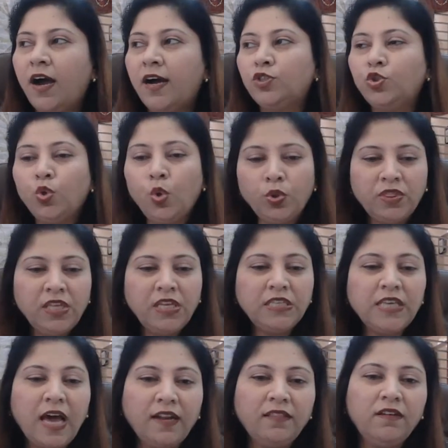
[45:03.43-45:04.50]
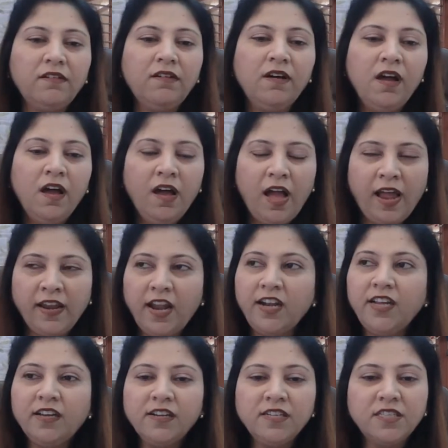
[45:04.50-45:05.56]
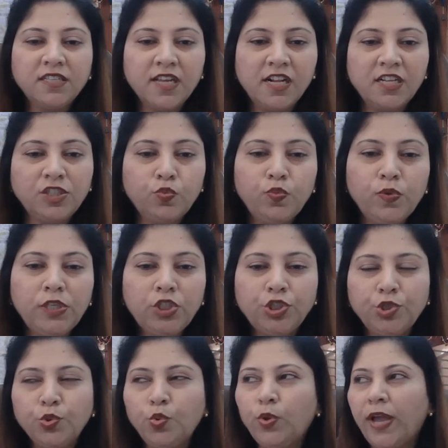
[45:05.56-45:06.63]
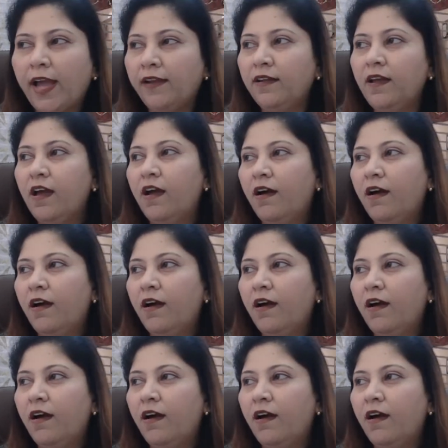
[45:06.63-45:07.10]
So these are the analytical skills which you can,